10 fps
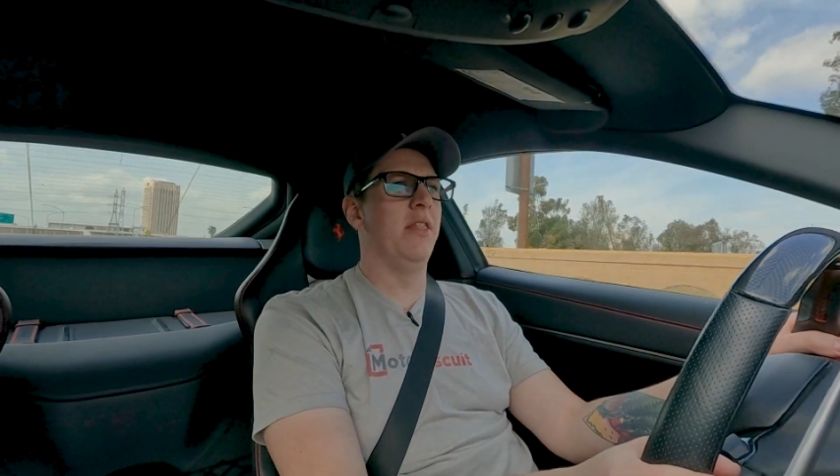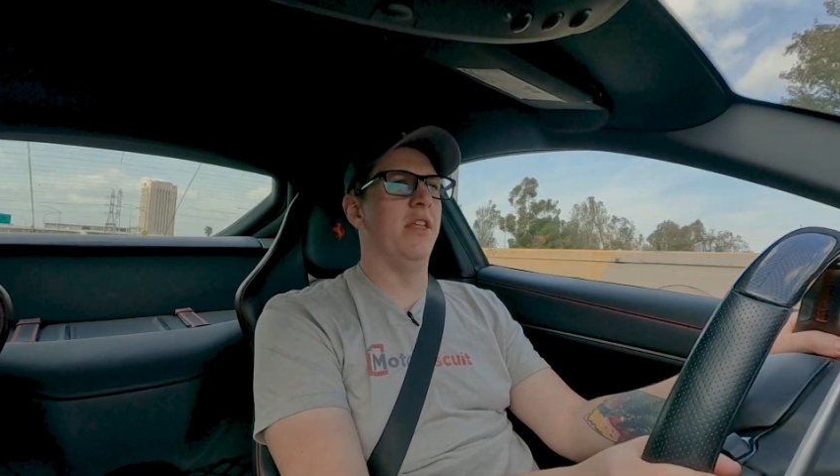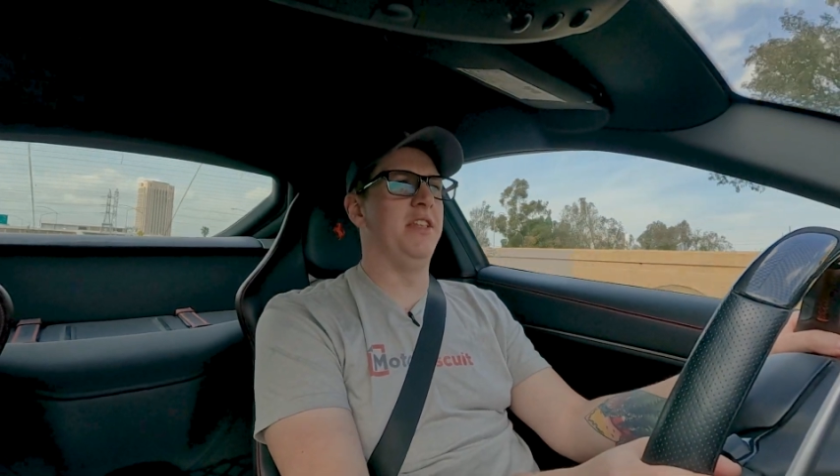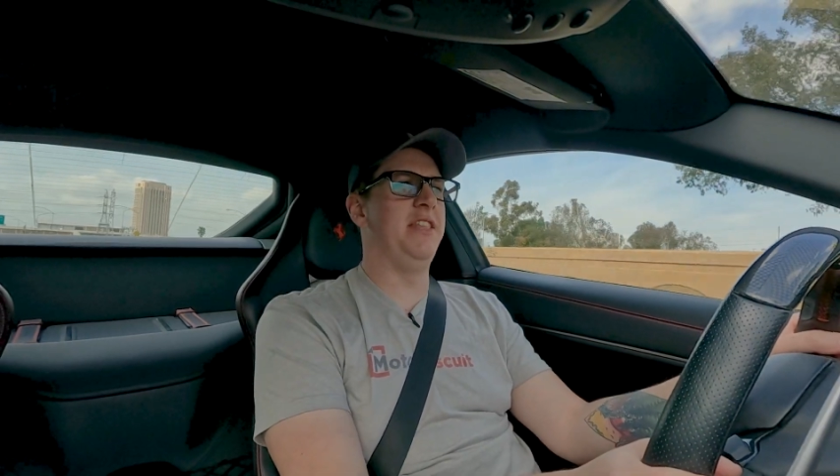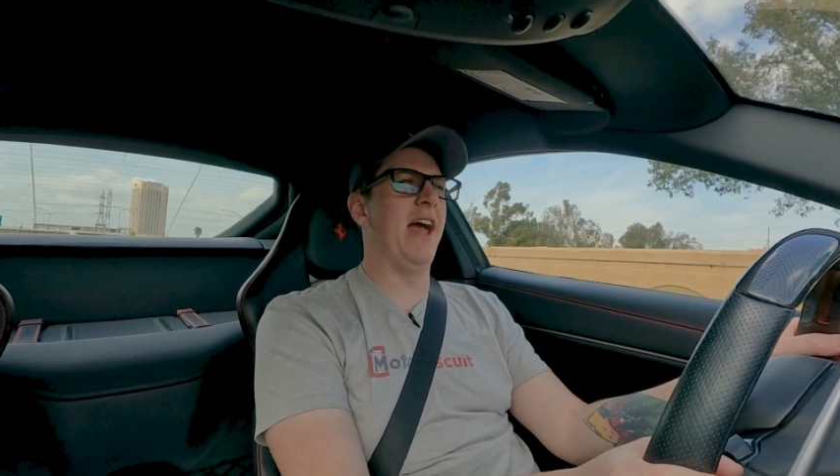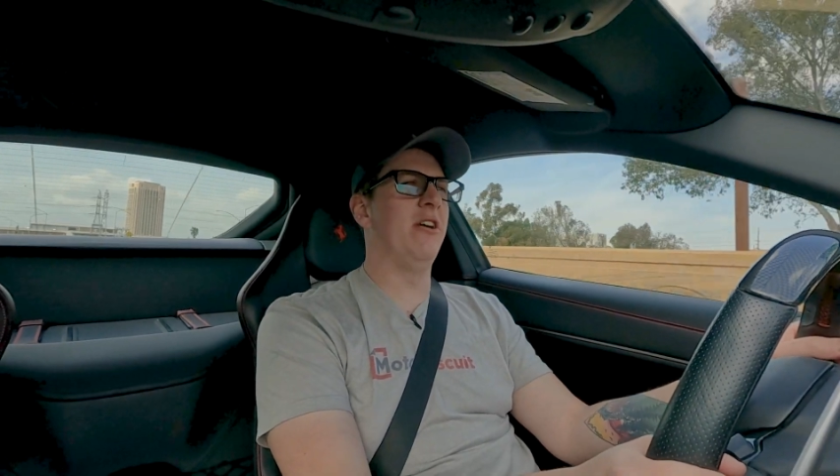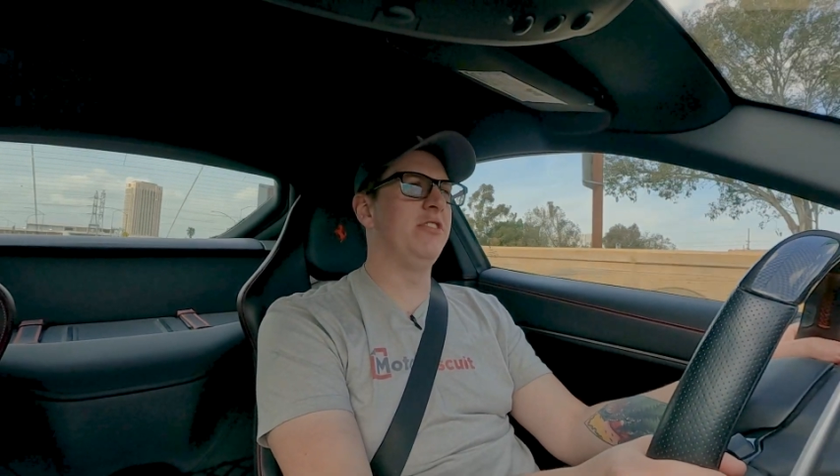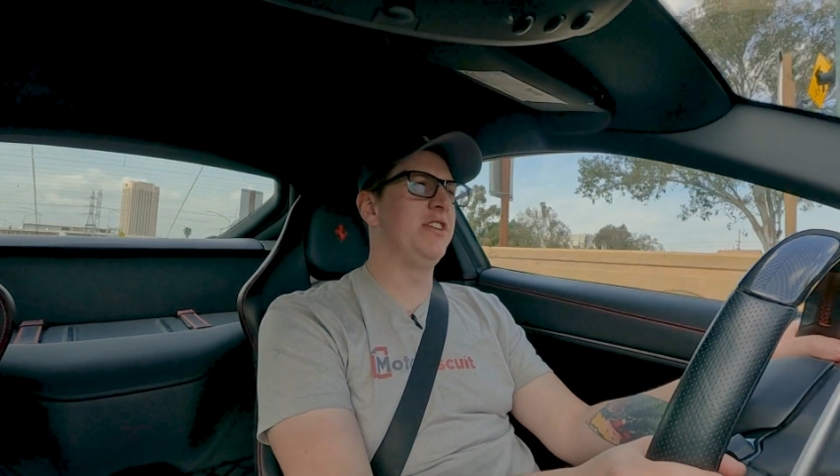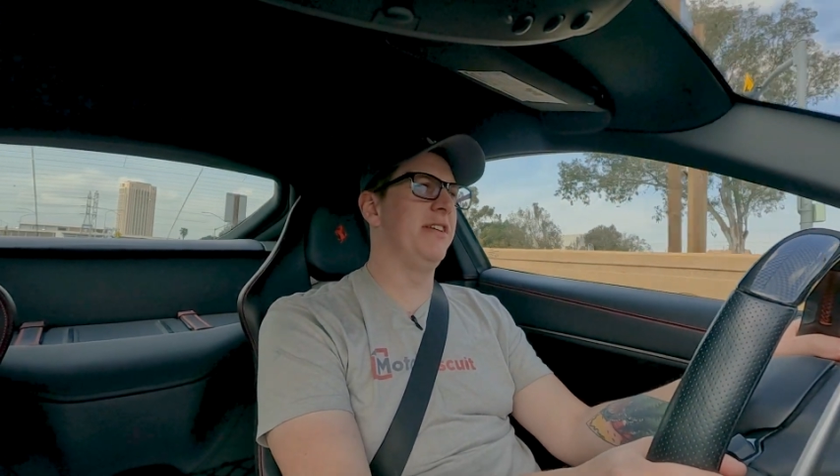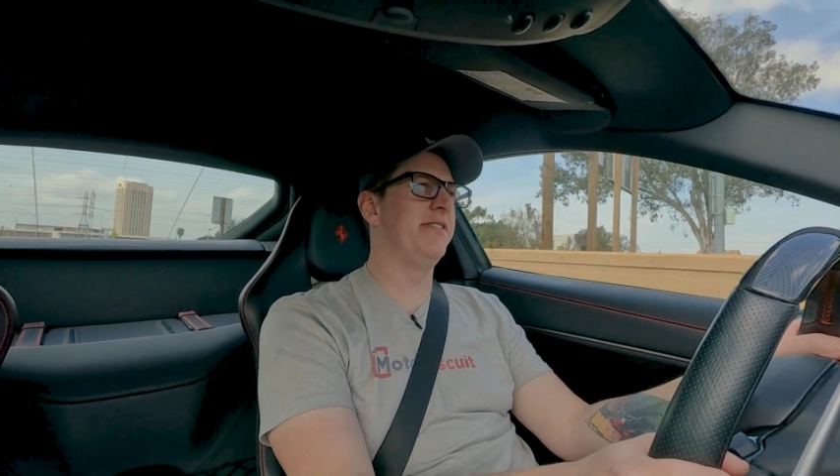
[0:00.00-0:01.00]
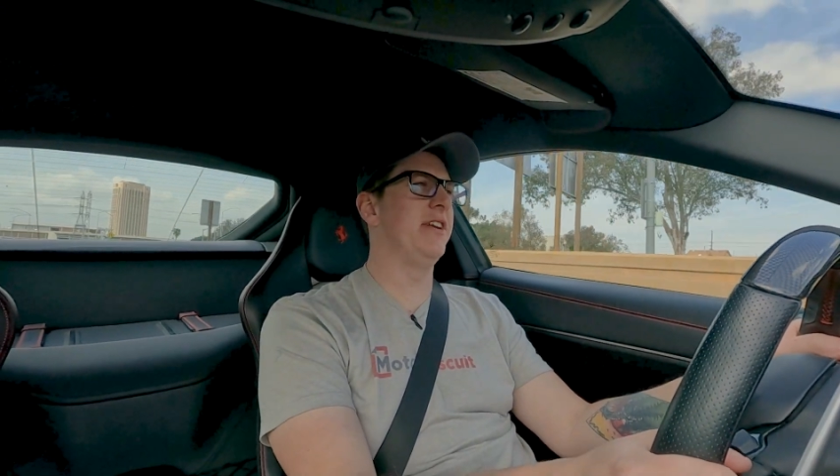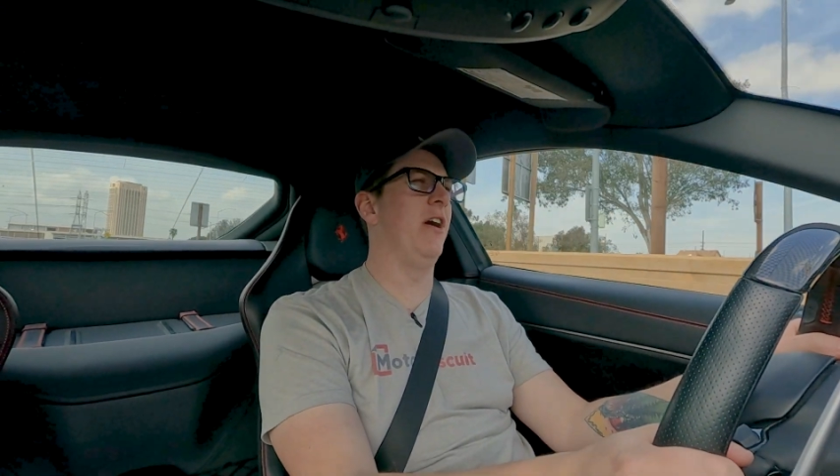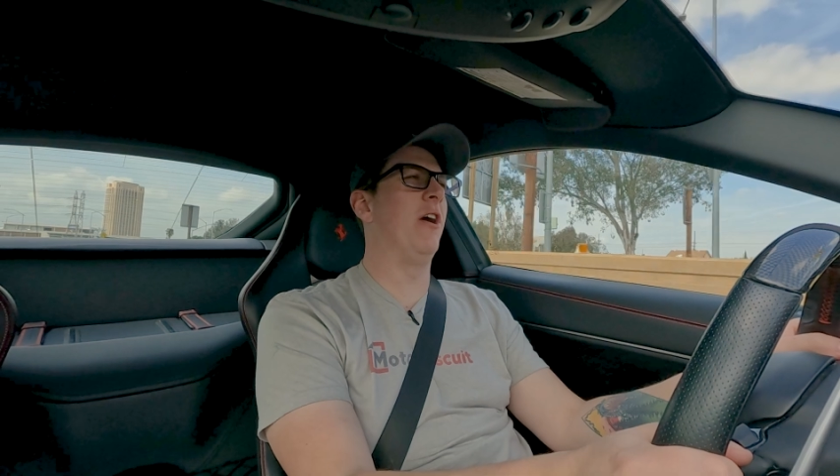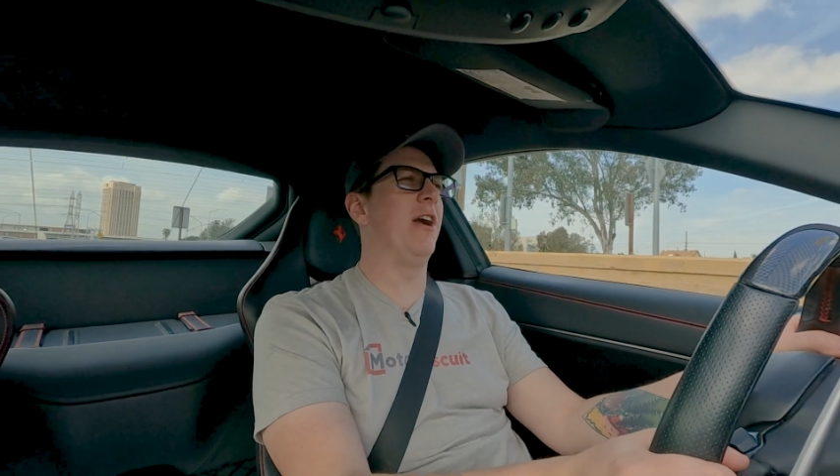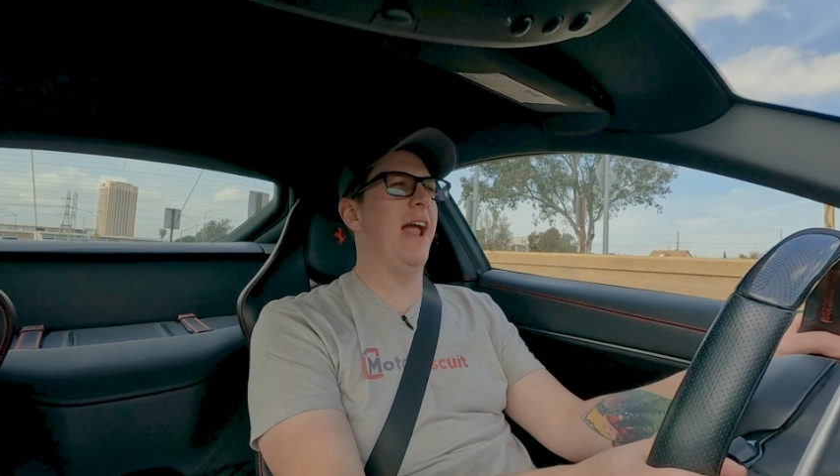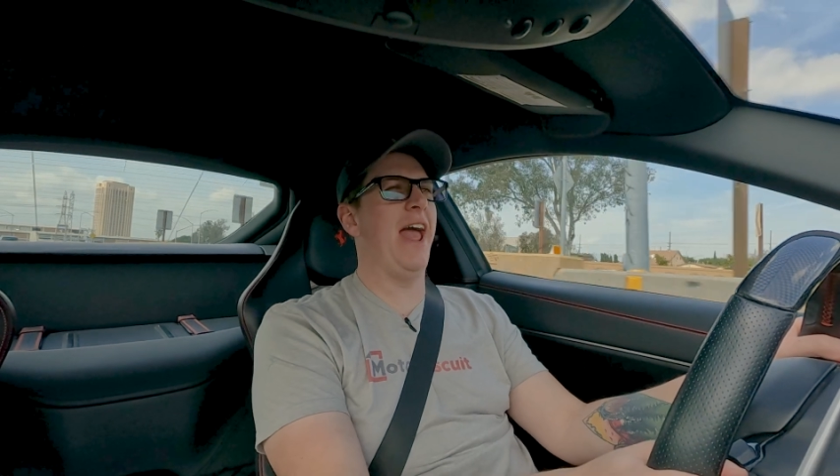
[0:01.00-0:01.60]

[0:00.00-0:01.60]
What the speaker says: The downshifts are